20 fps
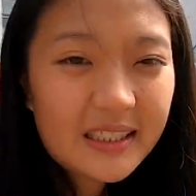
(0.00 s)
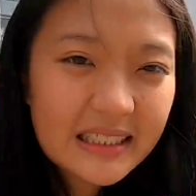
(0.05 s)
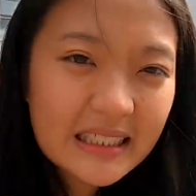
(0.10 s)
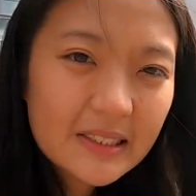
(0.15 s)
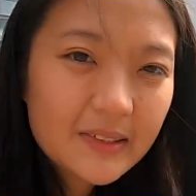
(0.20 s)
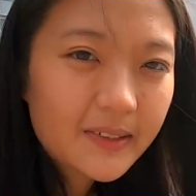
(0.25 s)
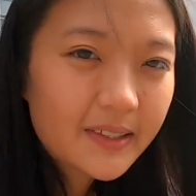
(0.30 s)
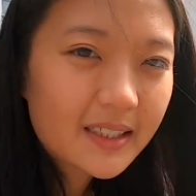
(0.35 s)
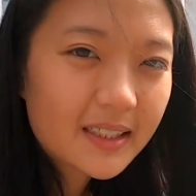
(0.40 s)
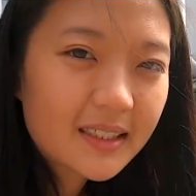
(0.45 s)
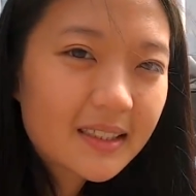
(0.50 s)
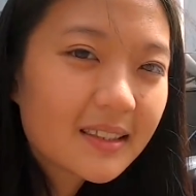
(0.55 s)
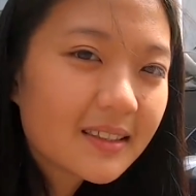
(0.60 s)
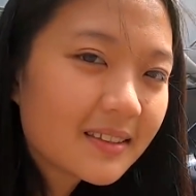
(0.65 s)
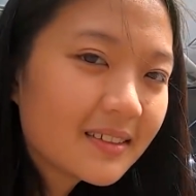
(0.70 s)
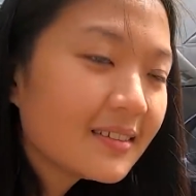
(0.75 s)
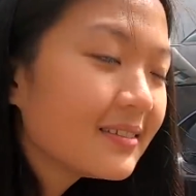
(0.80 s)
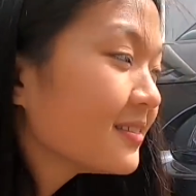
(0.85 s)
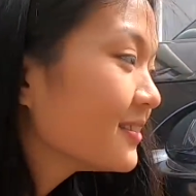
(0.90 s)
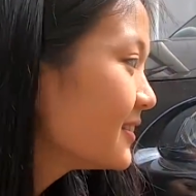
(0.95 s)
to see whether
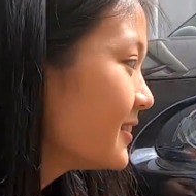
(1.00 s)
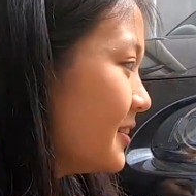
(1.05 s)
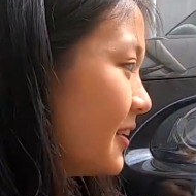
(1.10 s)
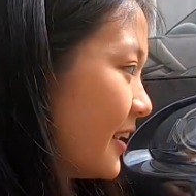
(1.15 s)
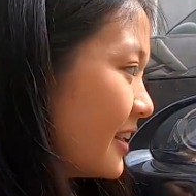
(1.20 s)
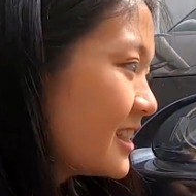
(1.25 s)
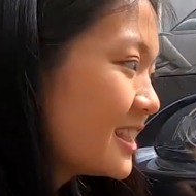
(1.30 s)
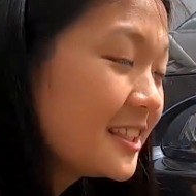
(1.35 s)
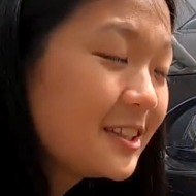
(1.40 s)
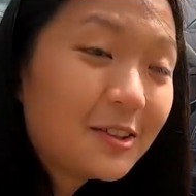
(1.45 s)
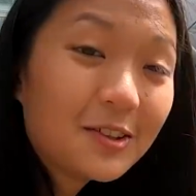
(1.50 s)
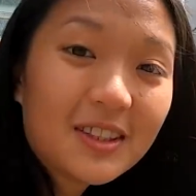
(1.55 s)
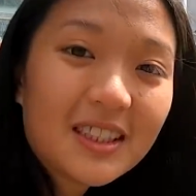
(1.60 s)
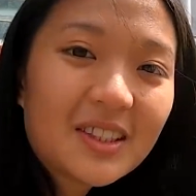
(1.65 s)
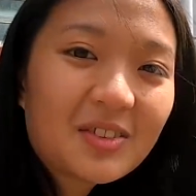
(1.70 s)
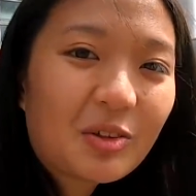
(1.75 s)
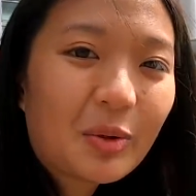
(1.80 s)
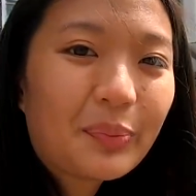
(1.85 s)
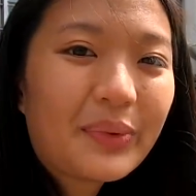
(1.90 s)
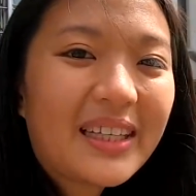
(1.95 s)
they'll actually do
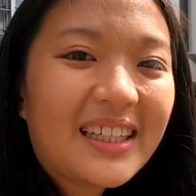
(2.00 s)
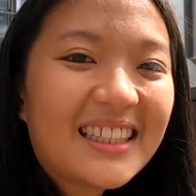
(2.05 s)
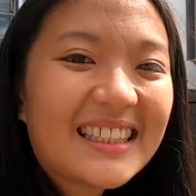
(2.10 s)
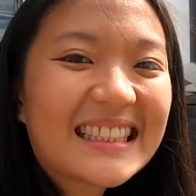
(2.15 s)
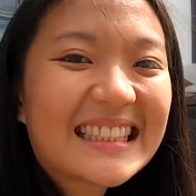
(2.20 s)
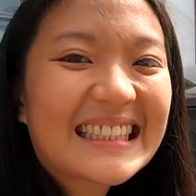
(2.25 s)
this for me.